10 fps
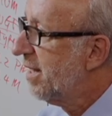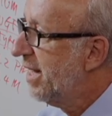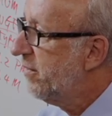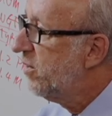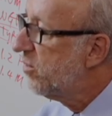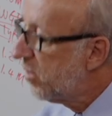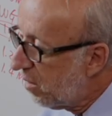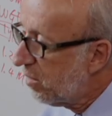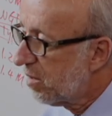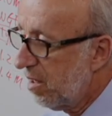And if you
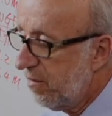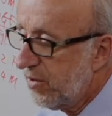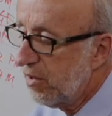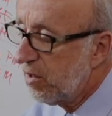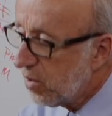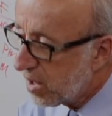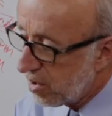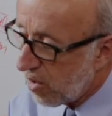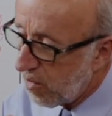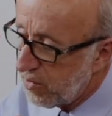know enough to look
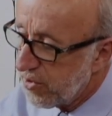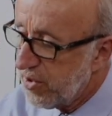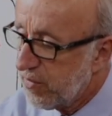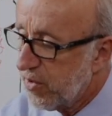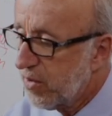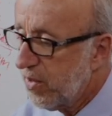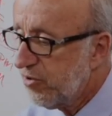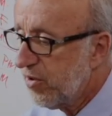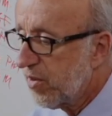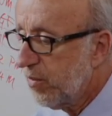in all those different
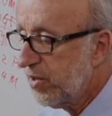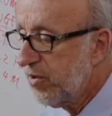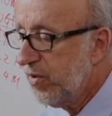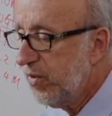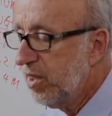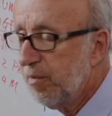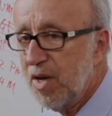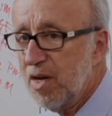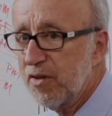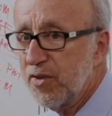directions, so when you're doing the
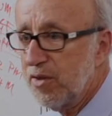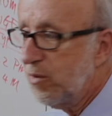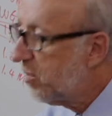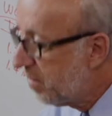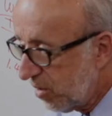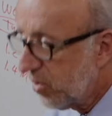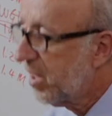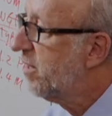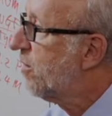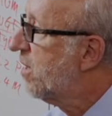box, you would be
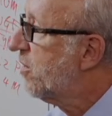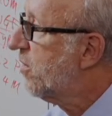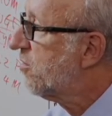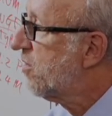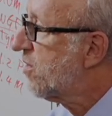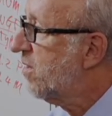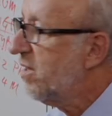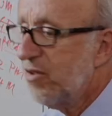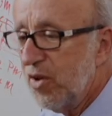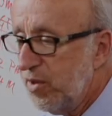looking in the right directions, then
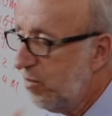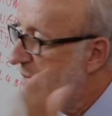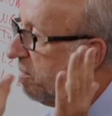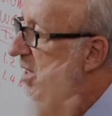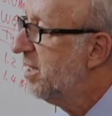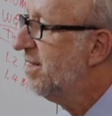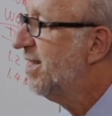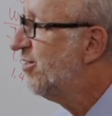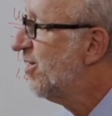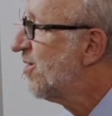you wouldn't be hitting the
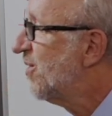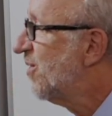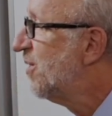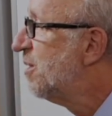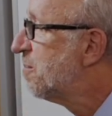adjacent tooth.